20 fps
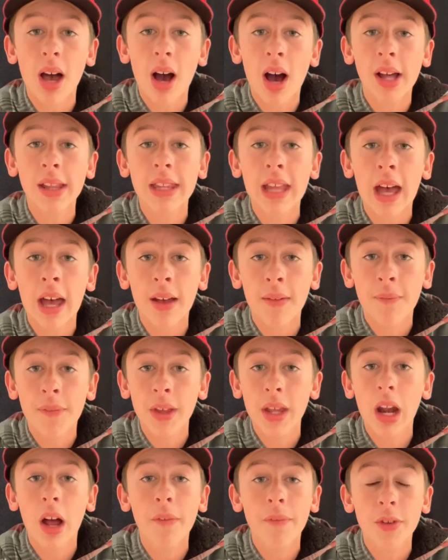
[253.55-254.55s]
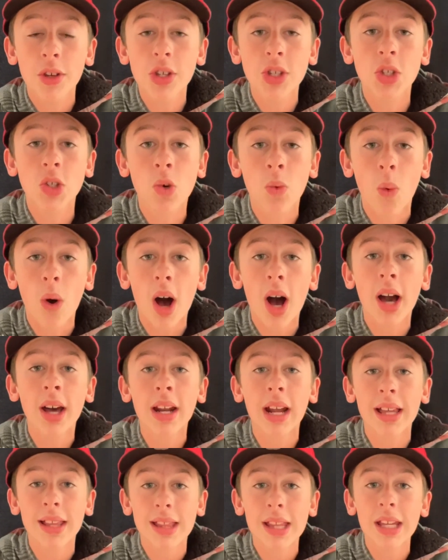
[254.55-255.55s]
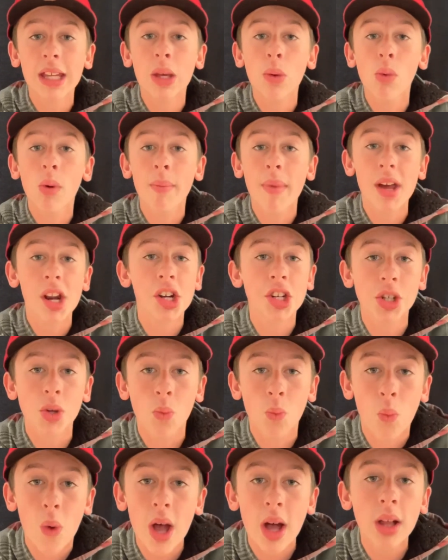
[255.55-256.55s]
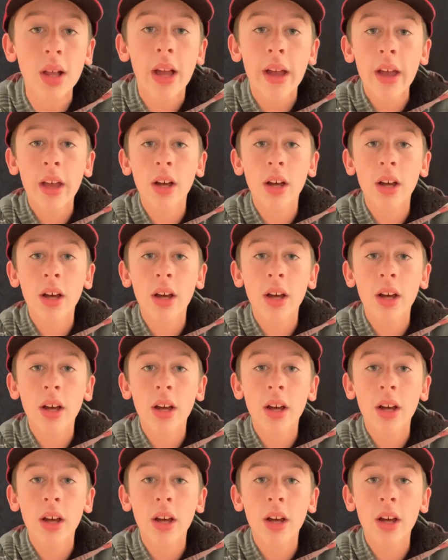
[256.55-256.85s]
on that Philadelphia squad. I think he will manage it well.